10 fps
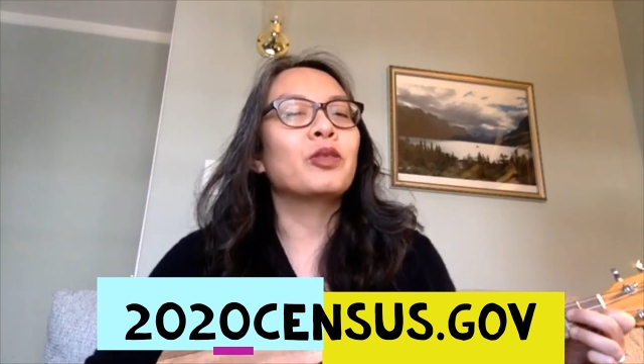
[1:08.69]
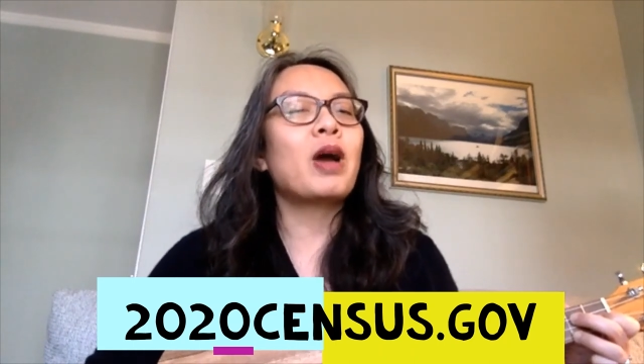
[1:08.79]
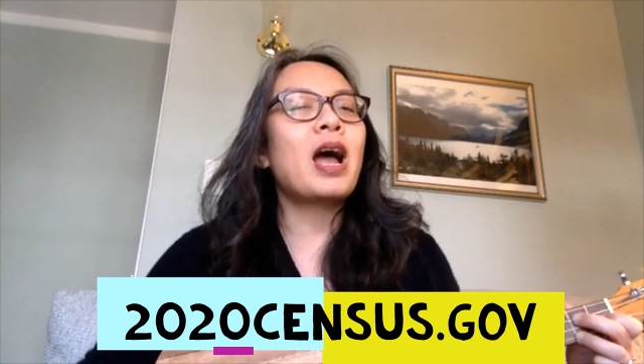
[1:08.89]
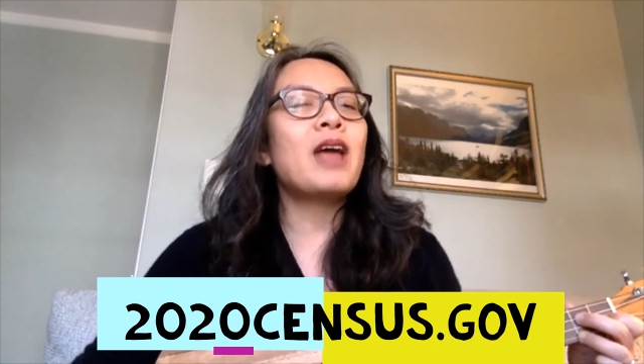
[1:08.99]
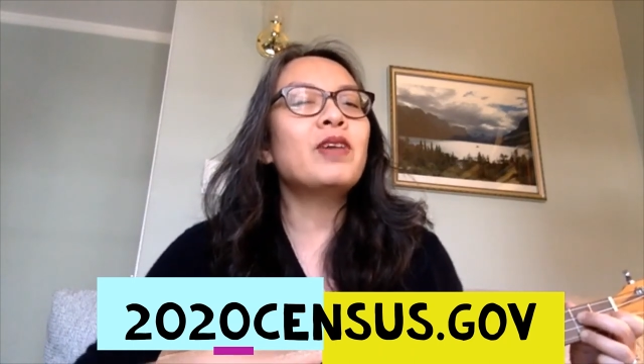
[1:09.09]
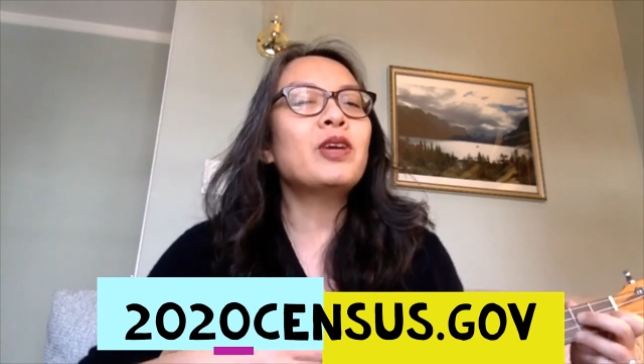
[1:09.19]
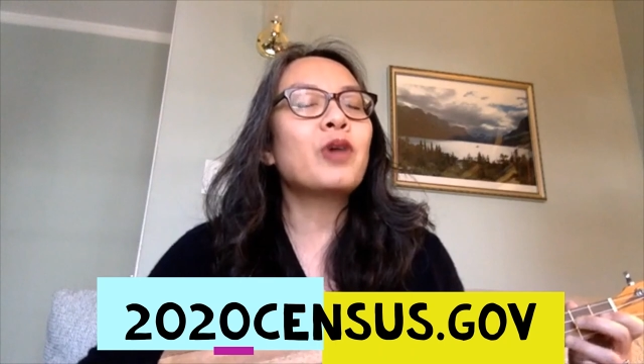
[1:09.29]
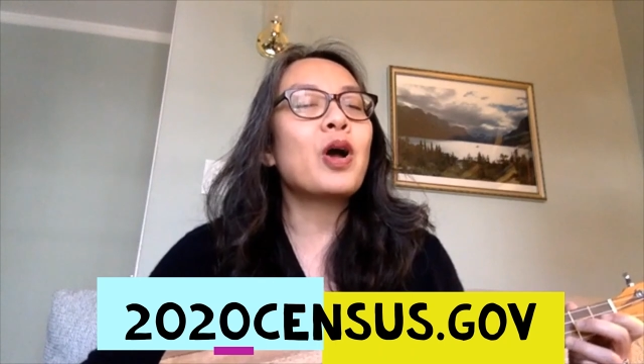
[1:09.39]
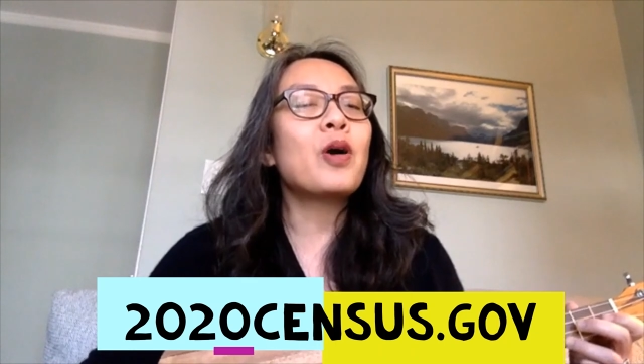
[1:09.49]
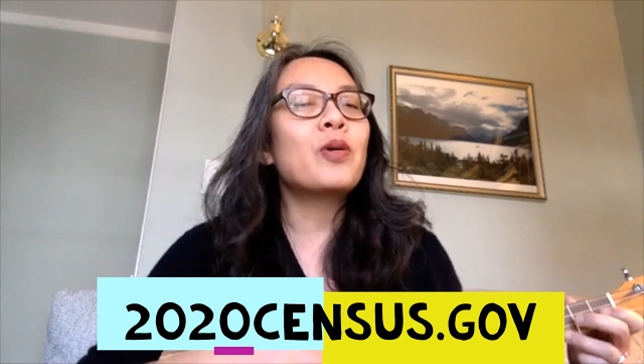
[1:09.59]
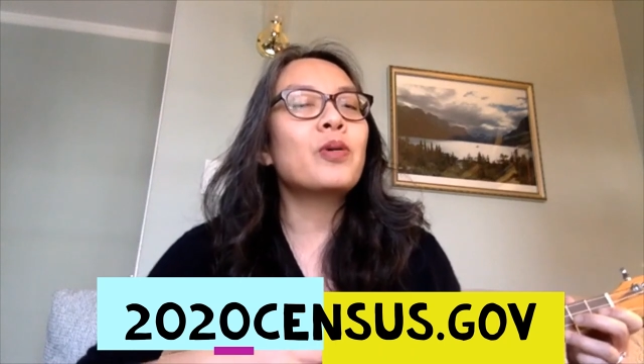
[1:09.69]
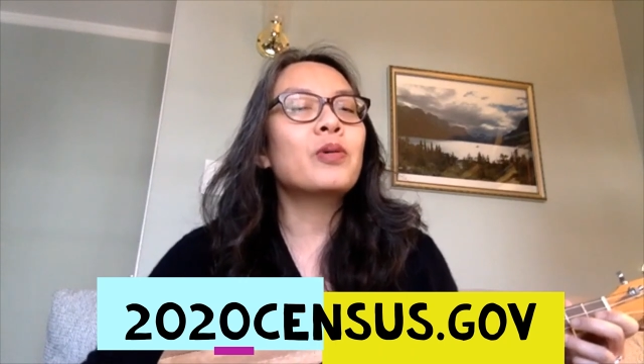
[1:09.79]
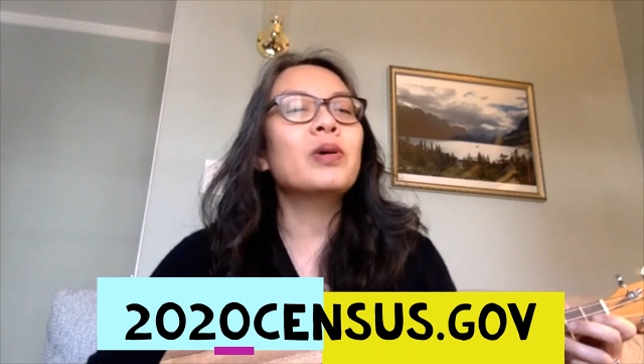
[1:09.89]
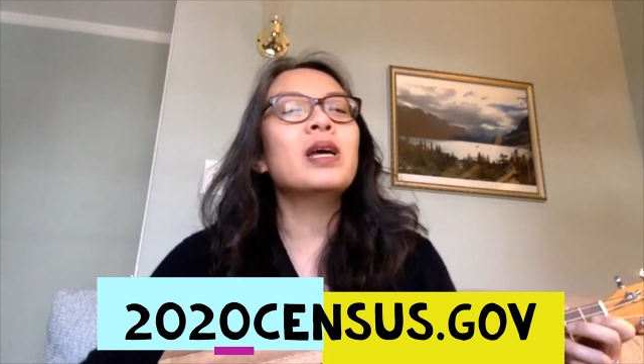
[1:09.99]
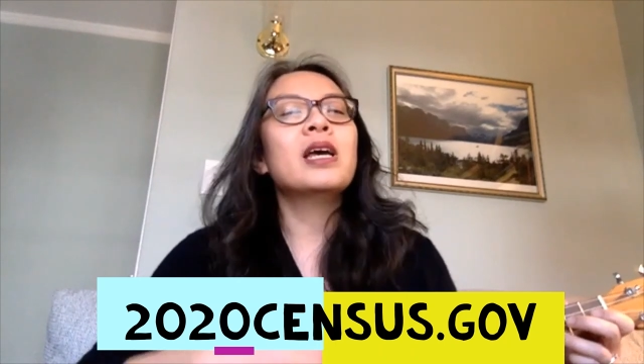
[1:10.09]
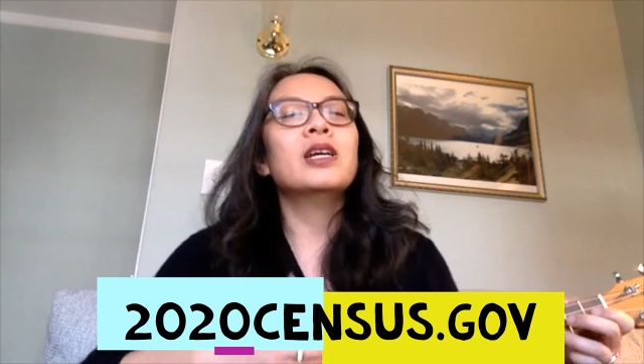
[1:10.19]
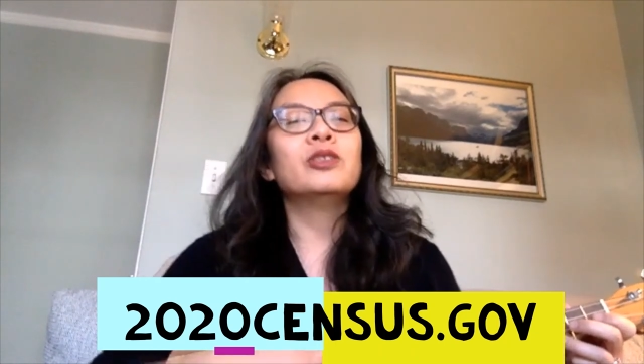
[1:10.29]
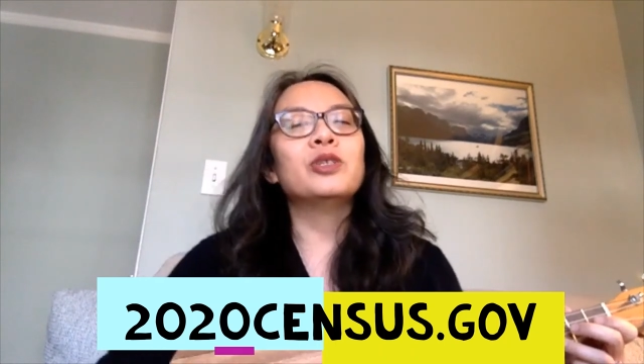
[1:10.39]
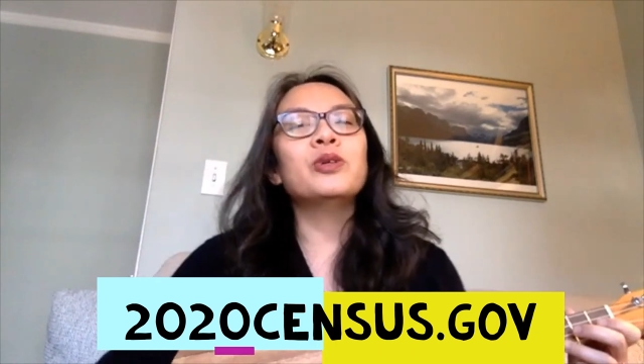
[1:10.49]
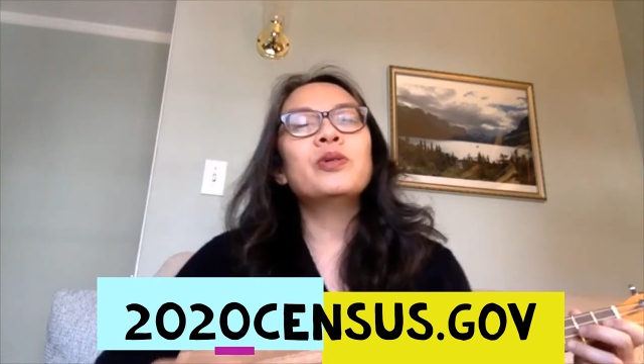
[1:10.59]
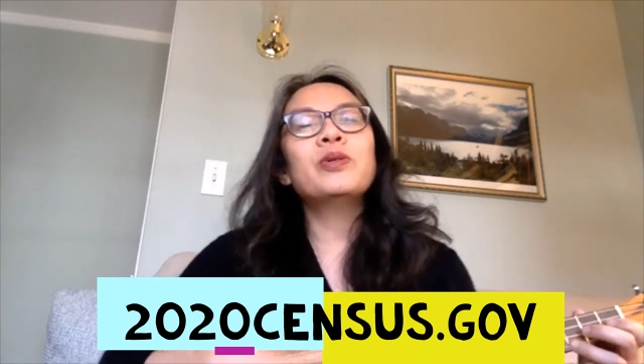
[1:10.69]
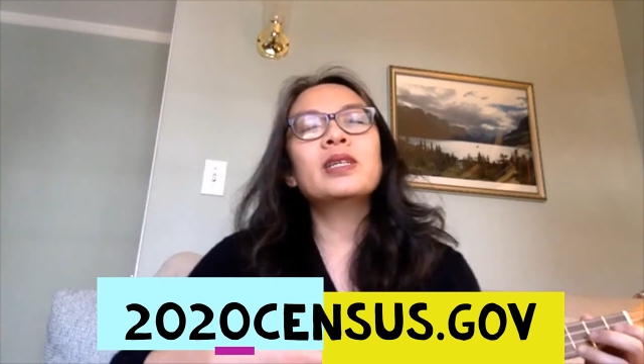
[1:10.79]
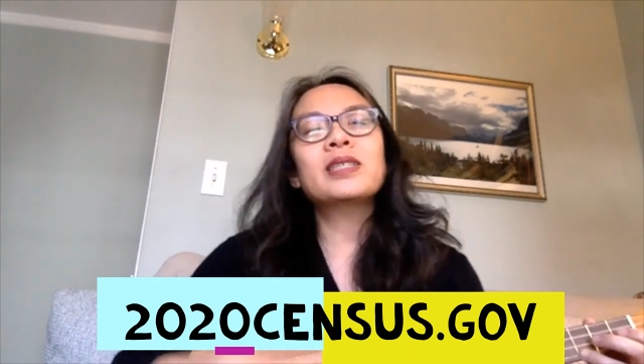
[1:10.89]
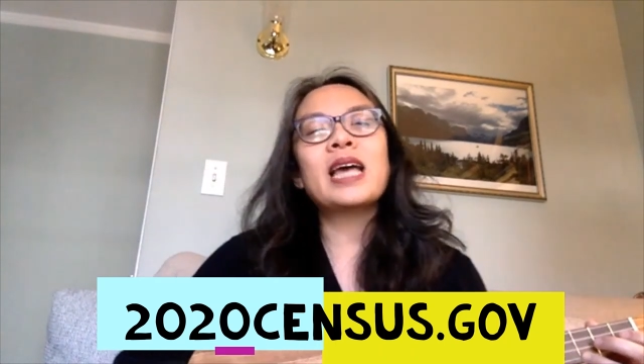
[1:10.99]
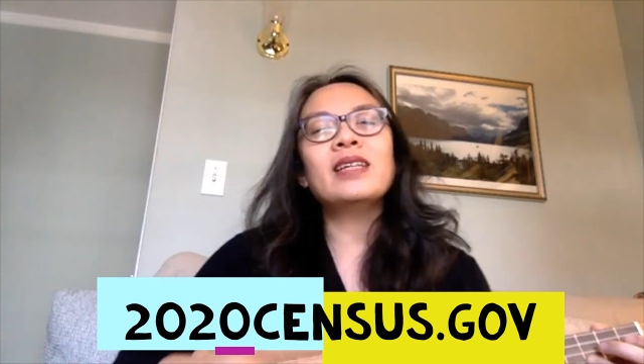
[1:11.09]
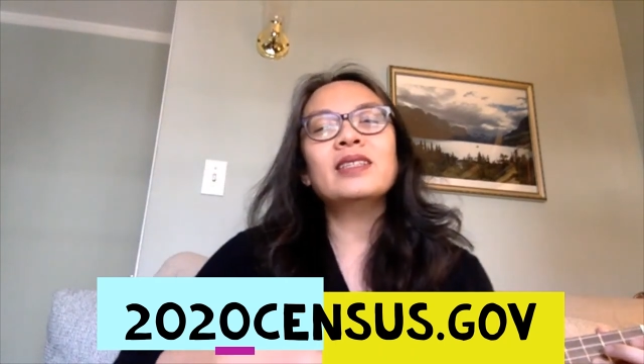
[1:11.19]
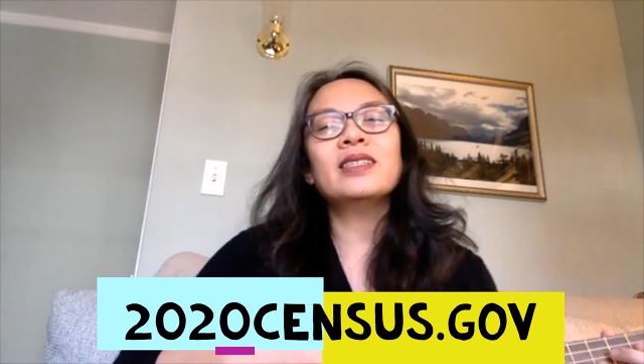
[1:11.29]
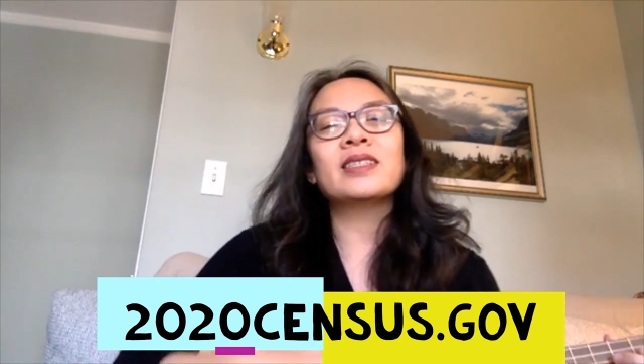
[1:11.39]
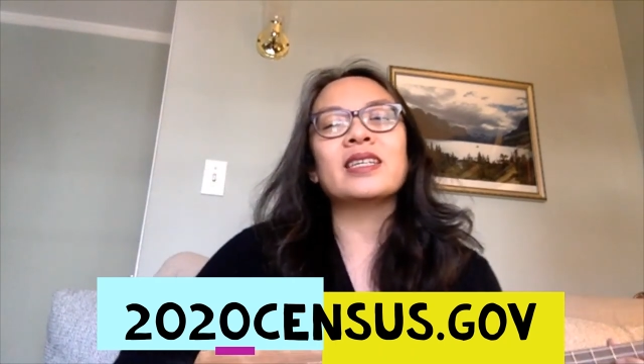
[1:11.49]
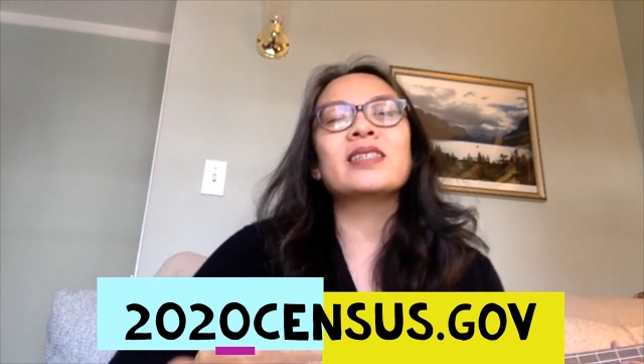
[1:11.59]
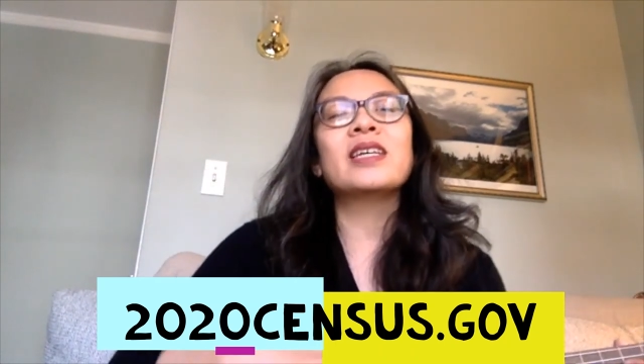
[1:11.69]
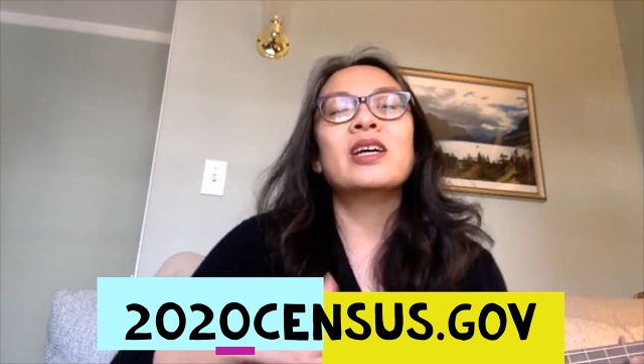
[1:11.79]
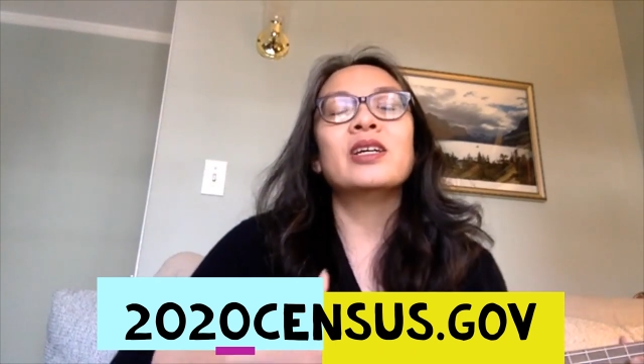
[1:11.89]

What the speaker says: thrive and grow. Do the census,